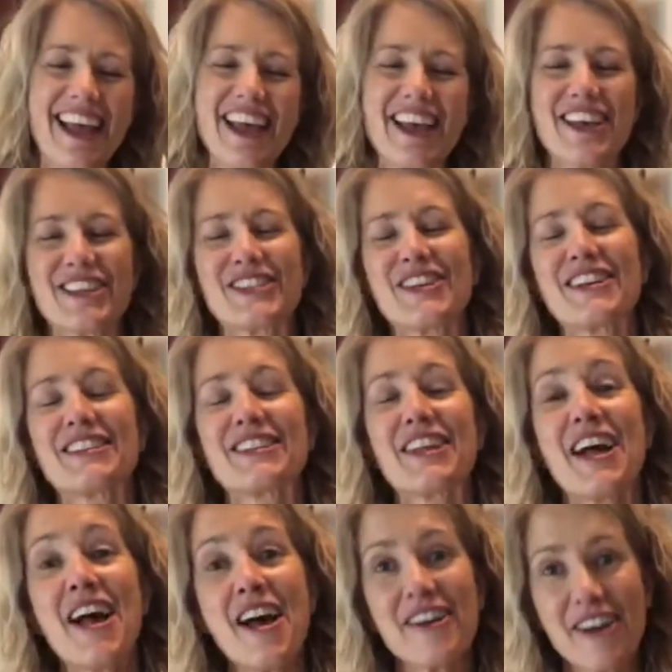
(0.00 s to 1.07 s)
So I said,
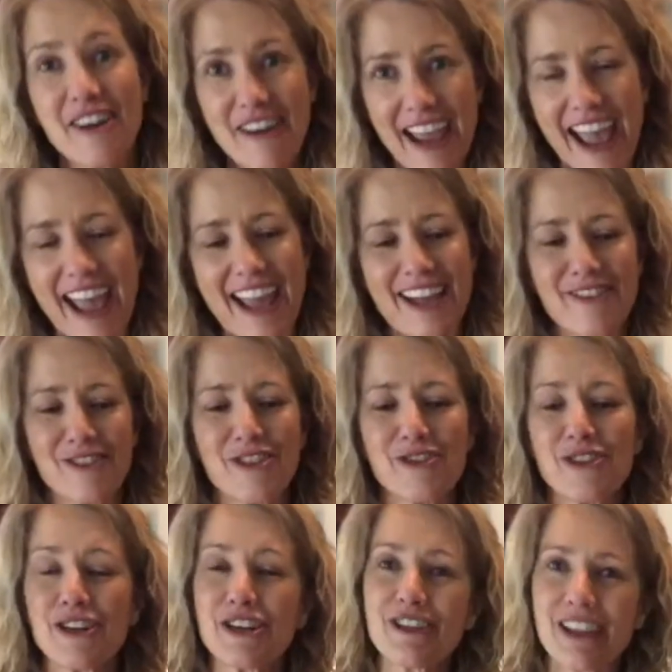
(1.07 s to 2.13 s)
oh, okay. Well,
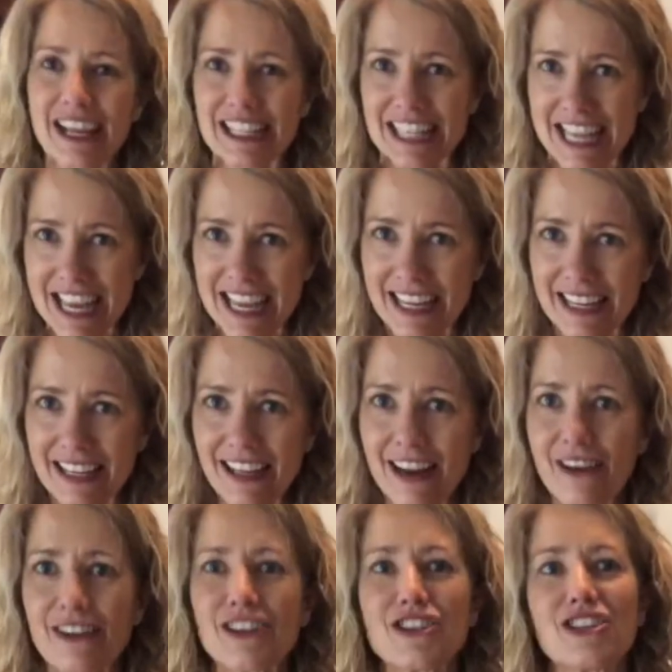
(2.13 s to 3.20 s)
where do you like to eat?
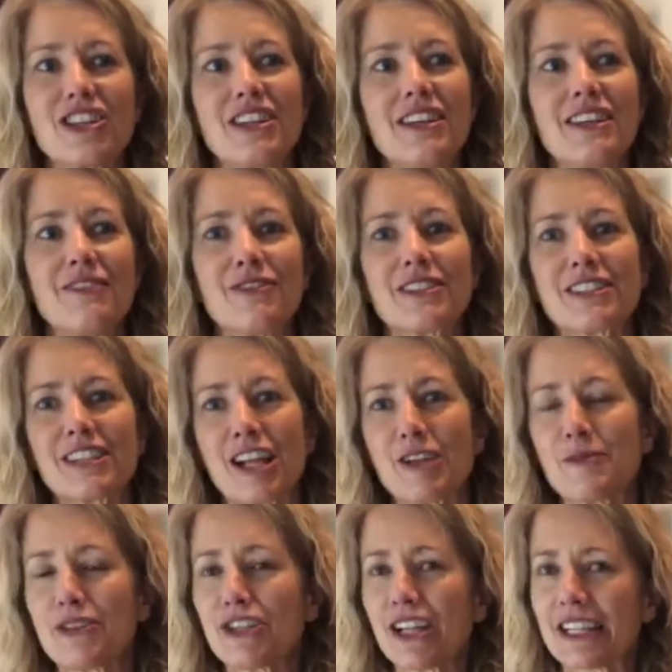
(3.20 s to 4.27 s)
And she was telling
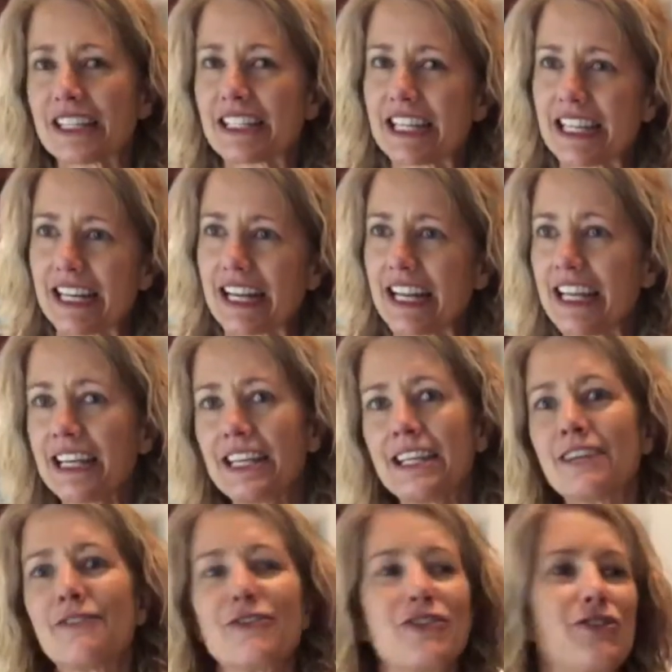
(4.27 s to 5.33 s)
me she likes to eat at
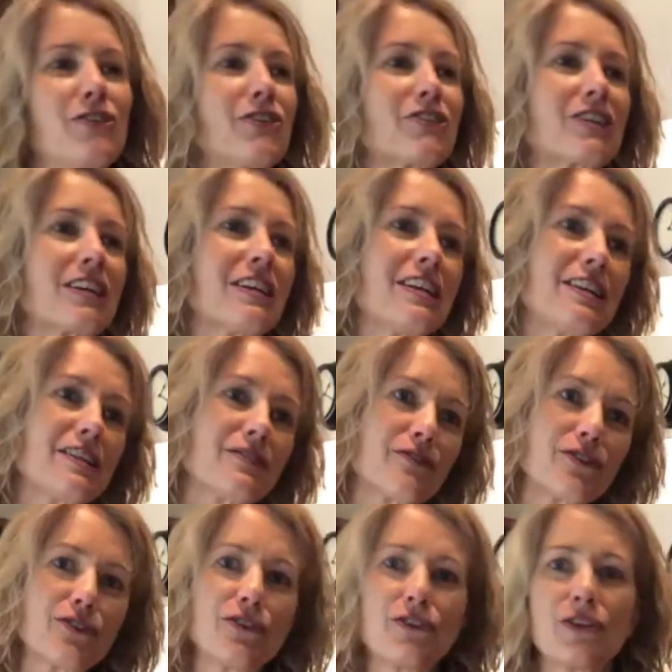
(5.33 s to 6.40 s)
Indian food or Chinese
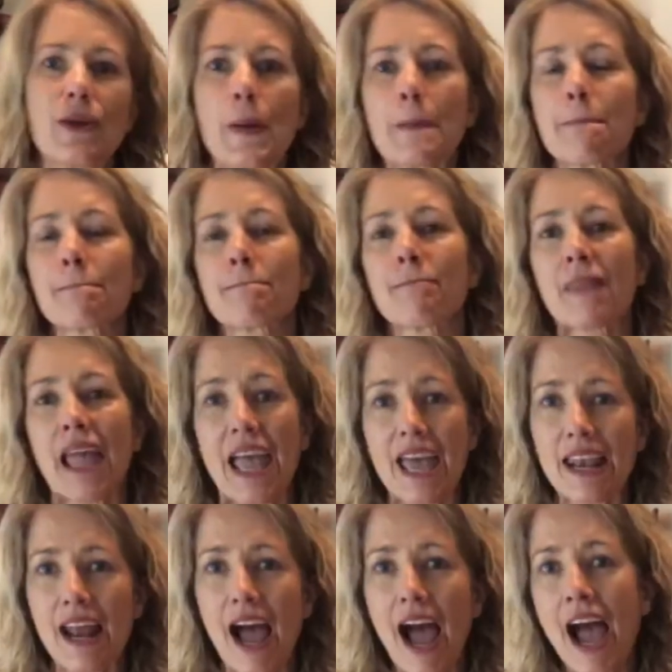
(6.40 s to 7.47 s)
food.
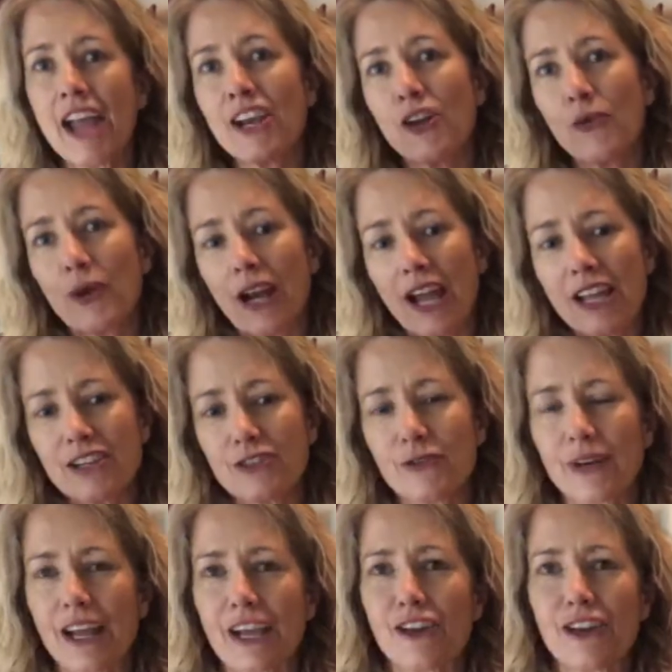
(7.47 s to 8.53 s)
And I know what I do
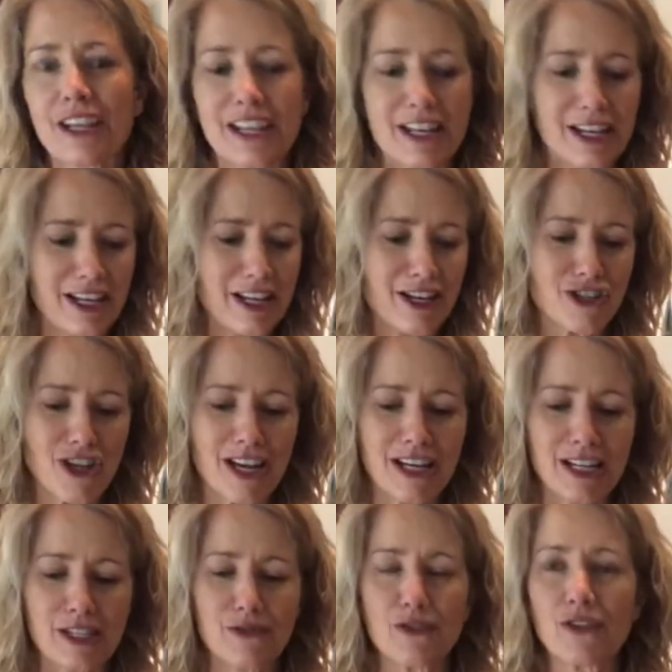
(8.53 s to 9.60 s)
when I go to Indian and
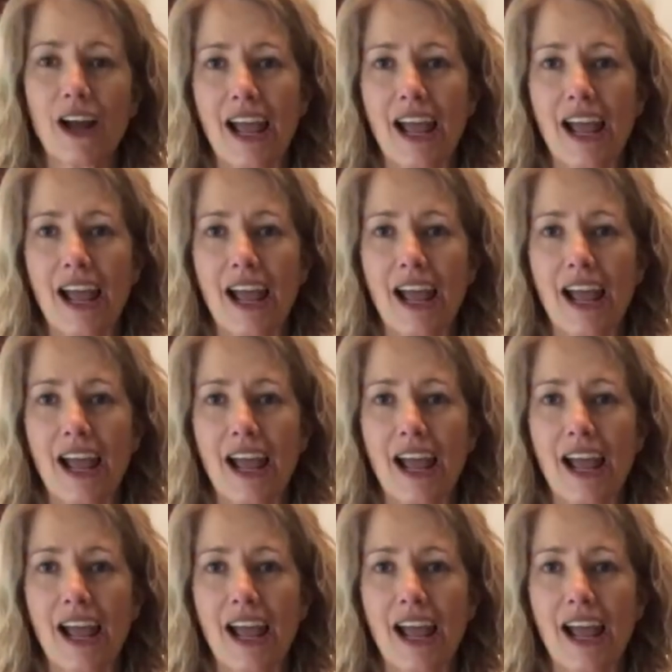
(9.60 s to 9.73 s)
Chinese food.